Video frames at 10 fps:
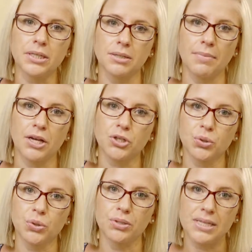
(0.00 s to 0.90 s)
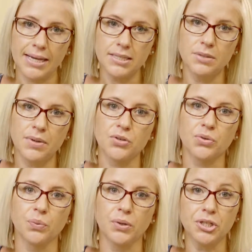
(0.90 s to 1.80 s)
to make sure your
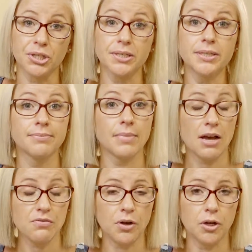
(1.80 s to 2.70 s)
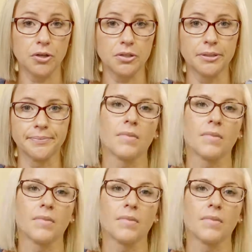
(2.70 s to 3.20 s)
testamentary wishes are followed.